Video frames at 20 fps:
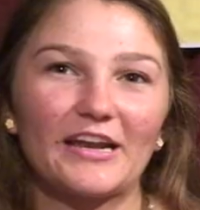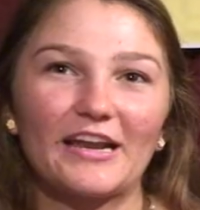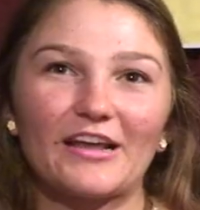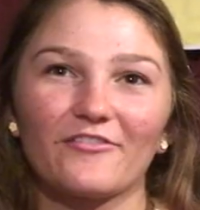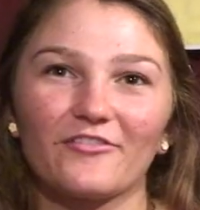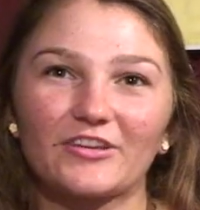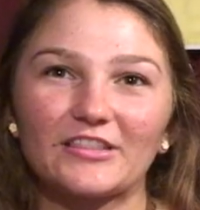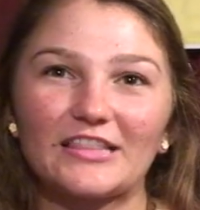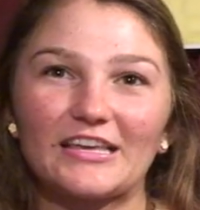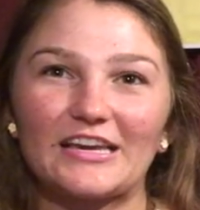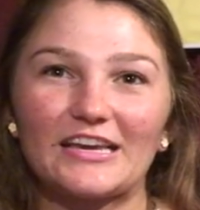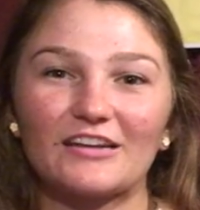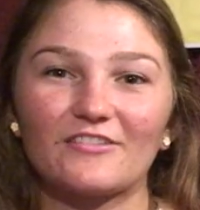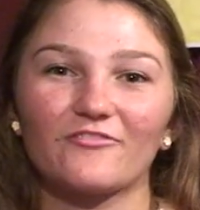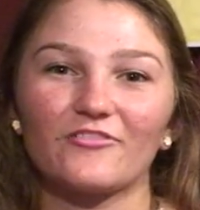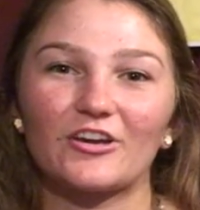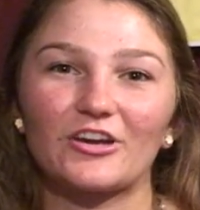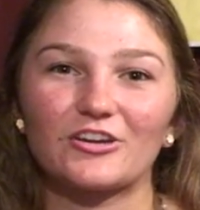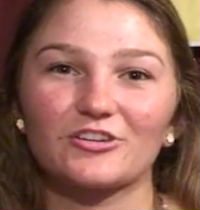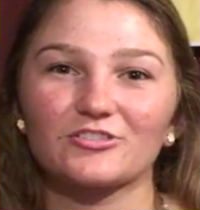everything and
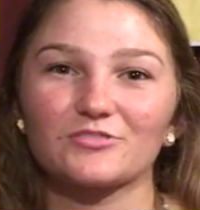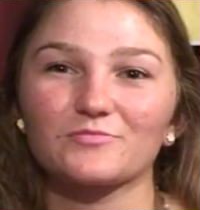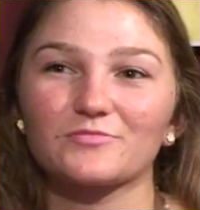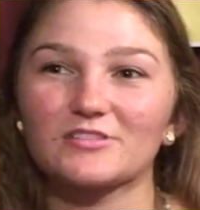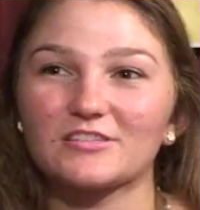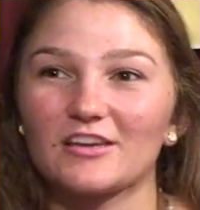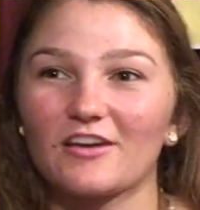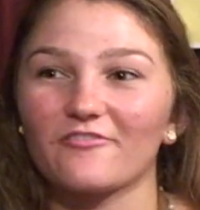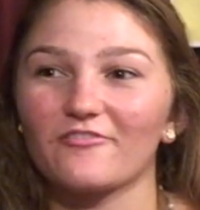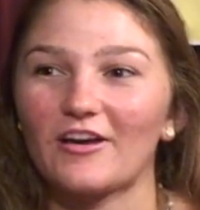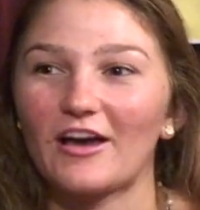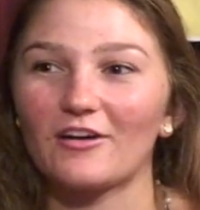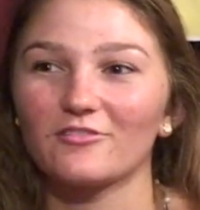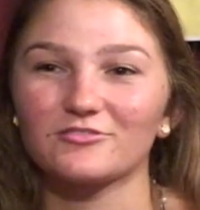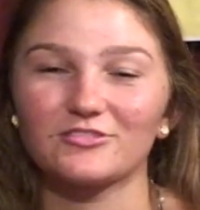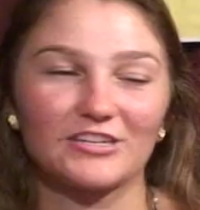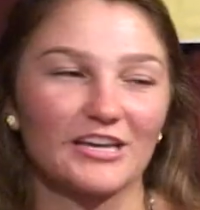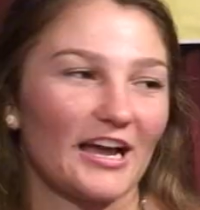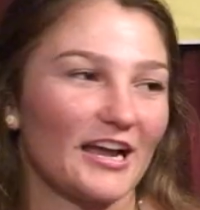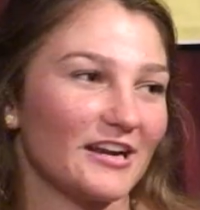figure some stuff out
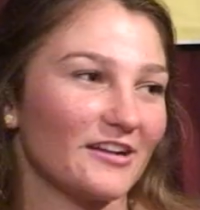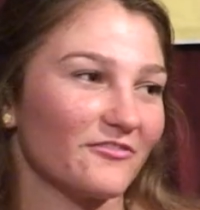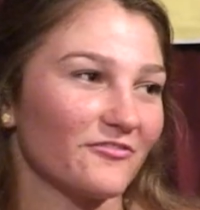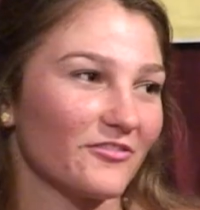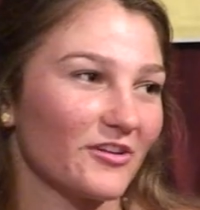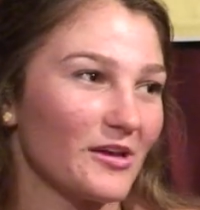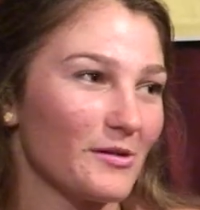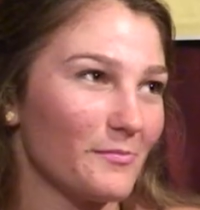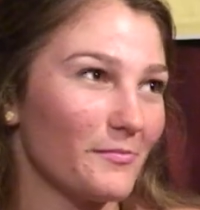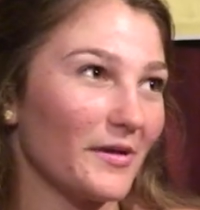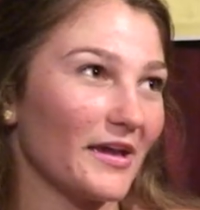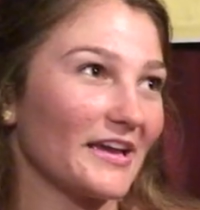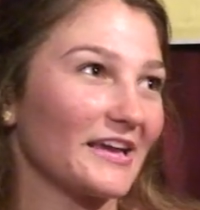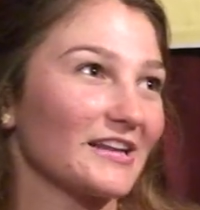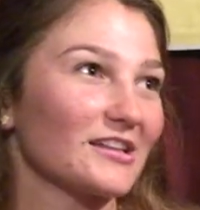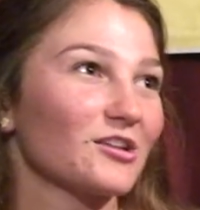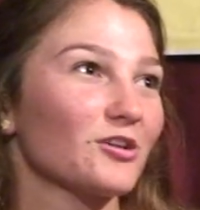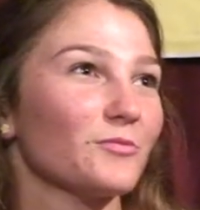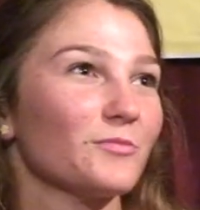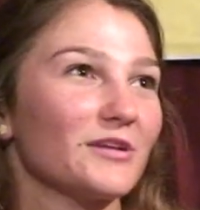to kind of make it a
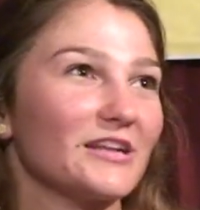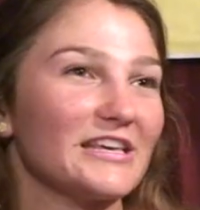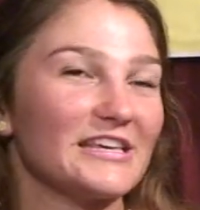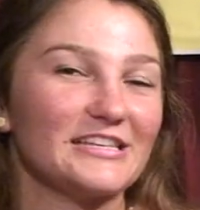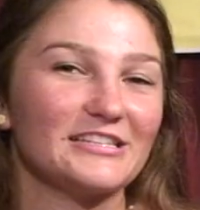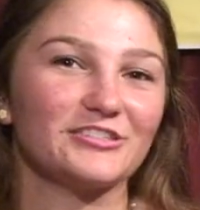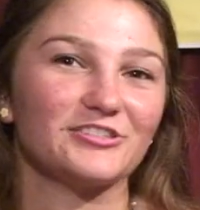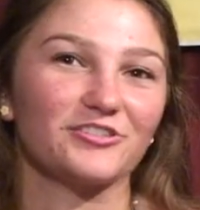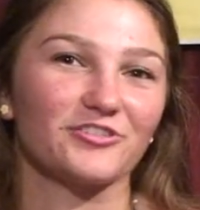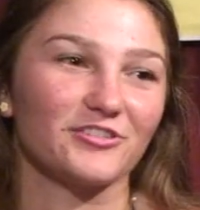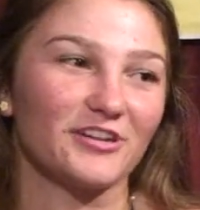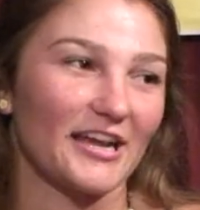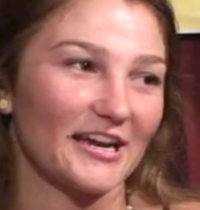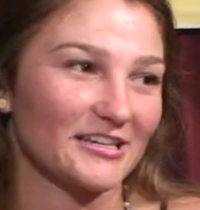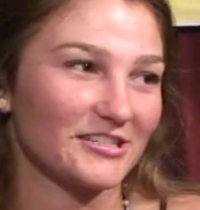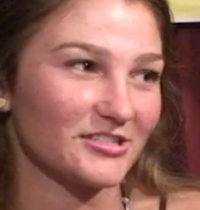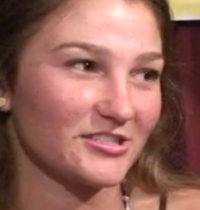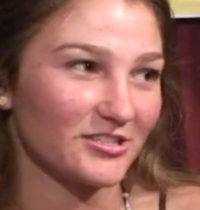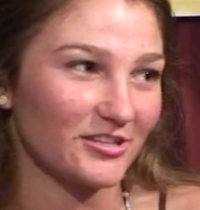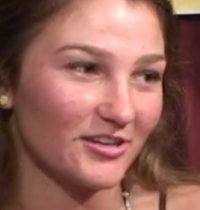little bit easier
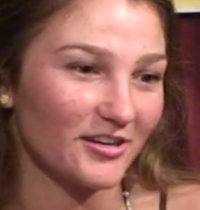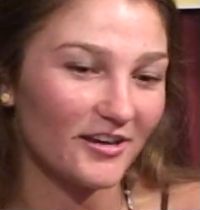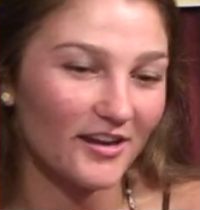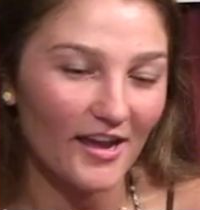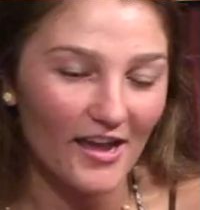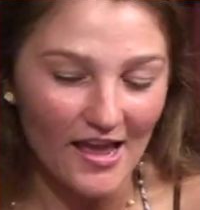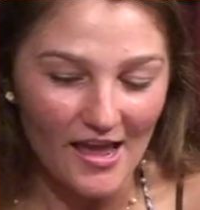next year.